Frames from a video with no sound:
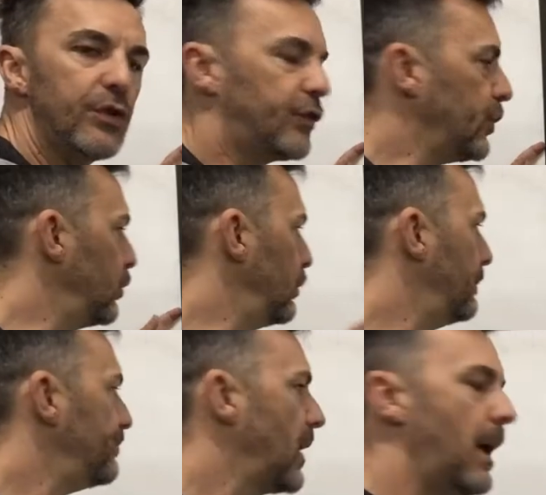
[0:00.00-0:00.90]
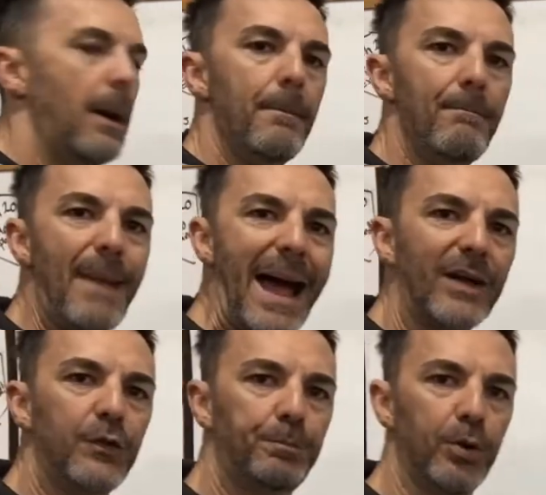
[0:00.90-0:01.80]
2,
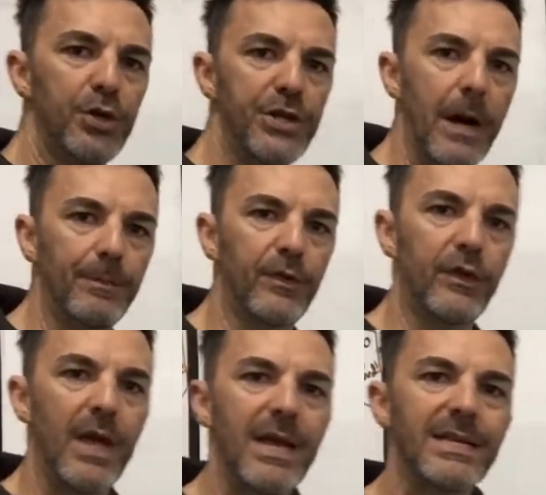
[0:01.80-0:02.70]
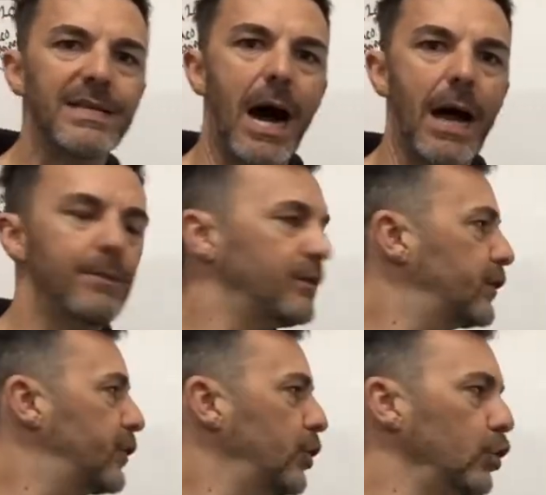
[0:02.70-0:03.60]
max push-ups times
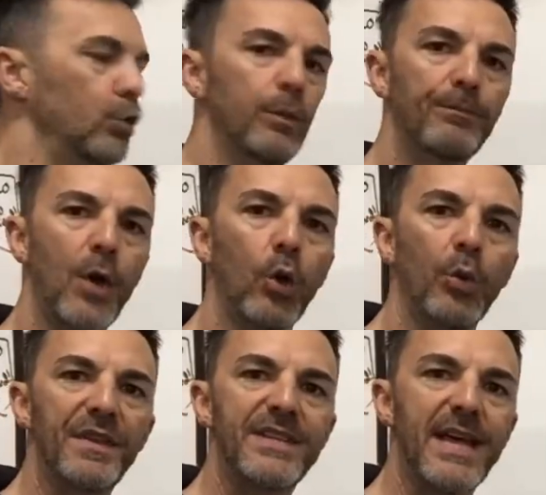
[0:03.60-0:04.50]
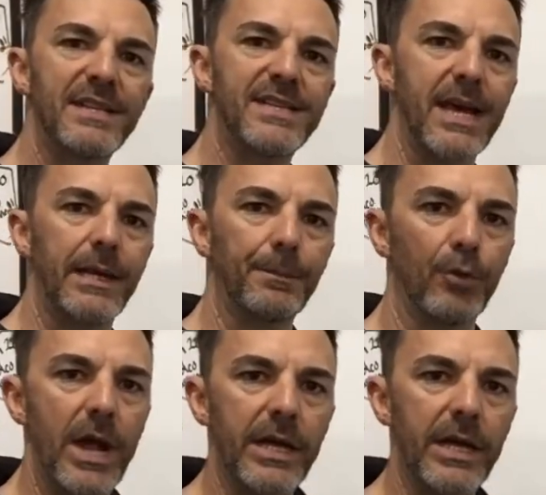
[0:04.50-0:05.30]
2 with a 10-second break.